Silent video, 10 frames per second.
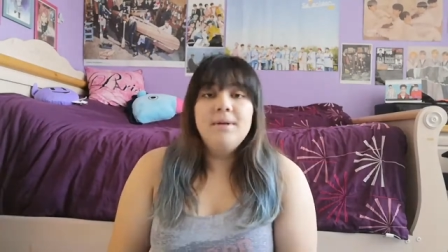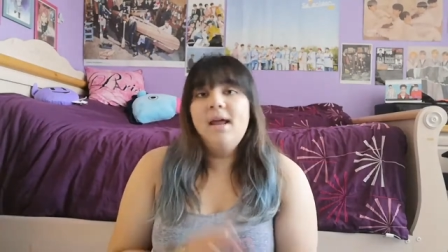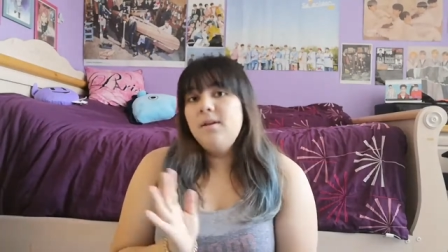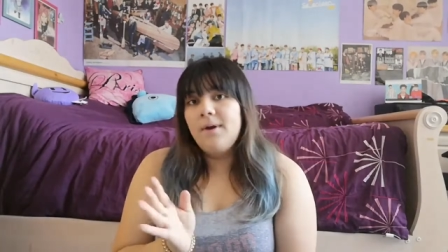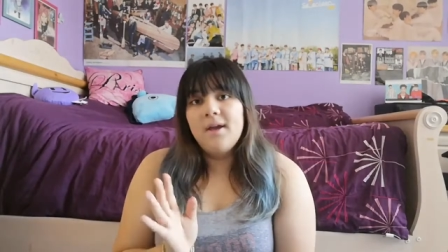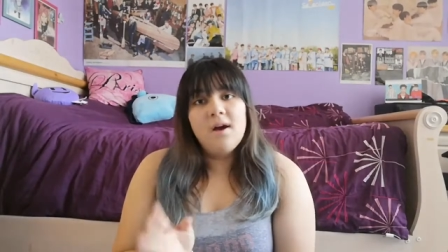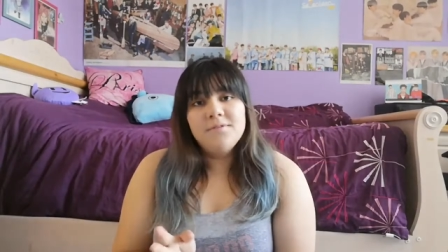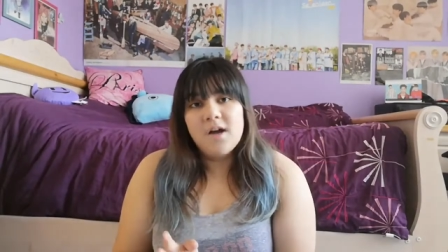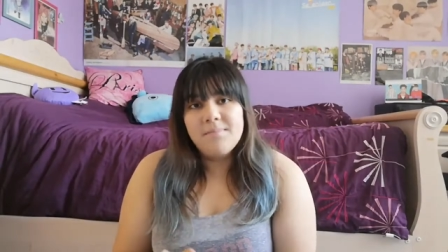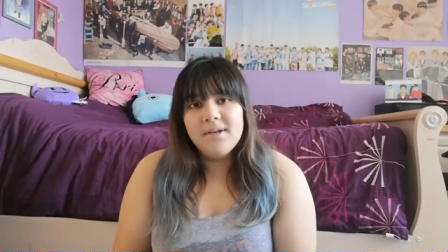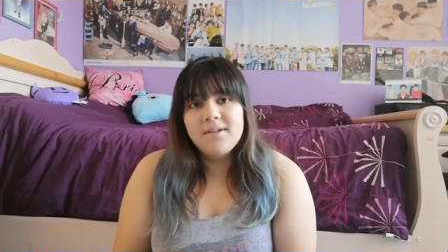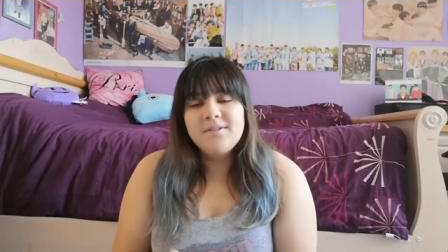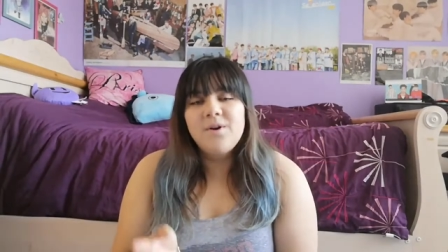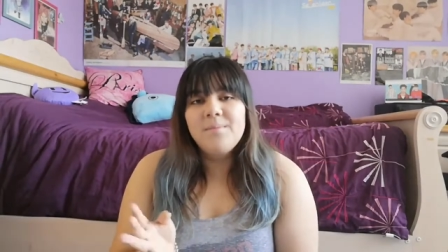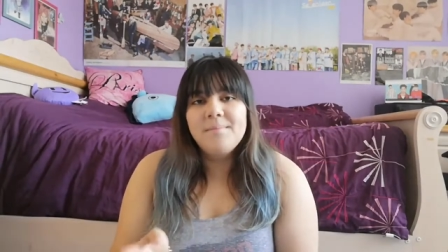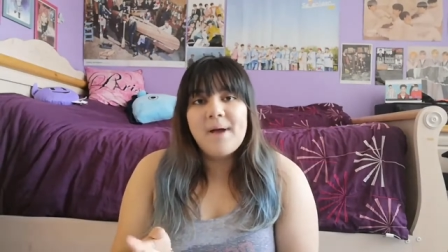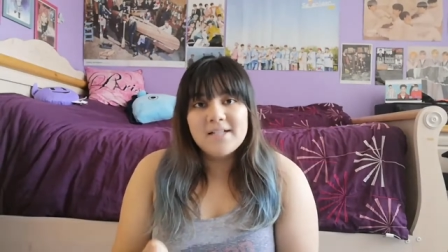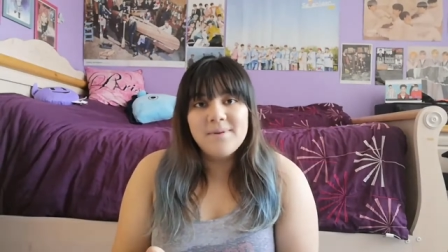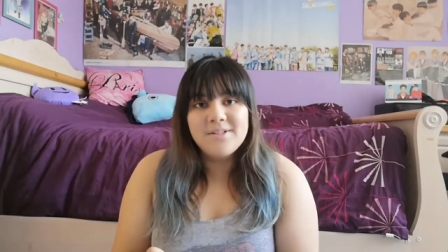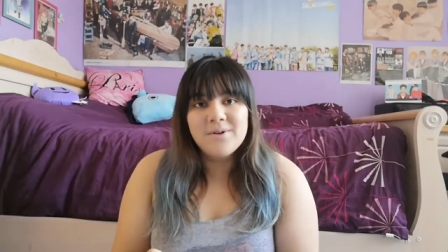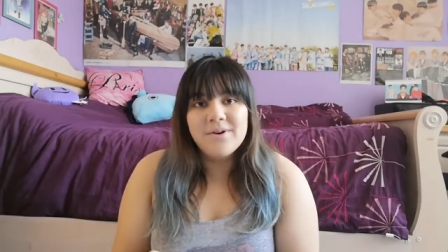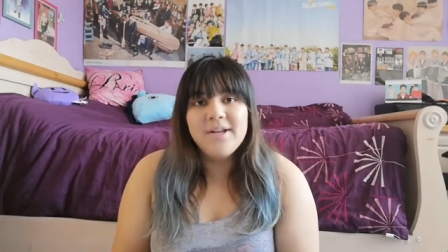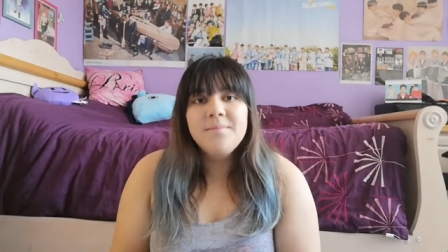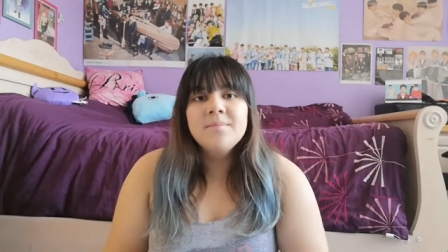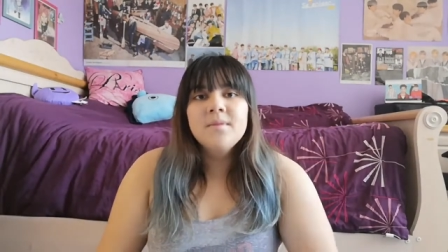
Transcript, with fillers: But anyway, off topic, so back to my story.